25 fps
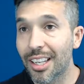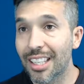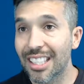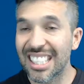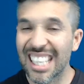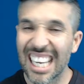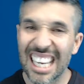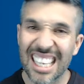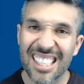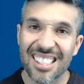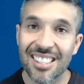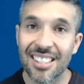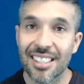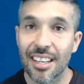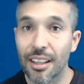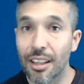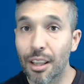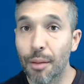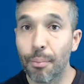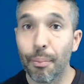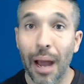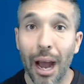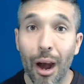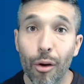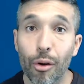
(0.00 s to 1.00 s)
test the
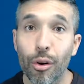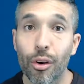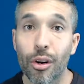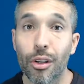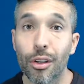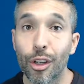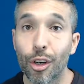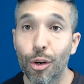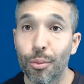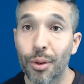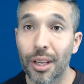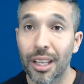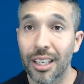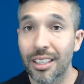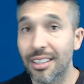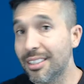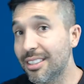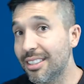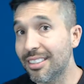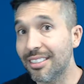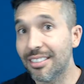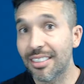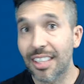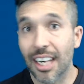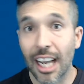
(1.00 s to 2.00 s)
powder a little bit
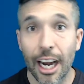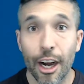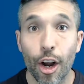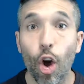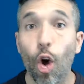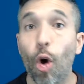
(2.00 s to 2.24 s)
and kind of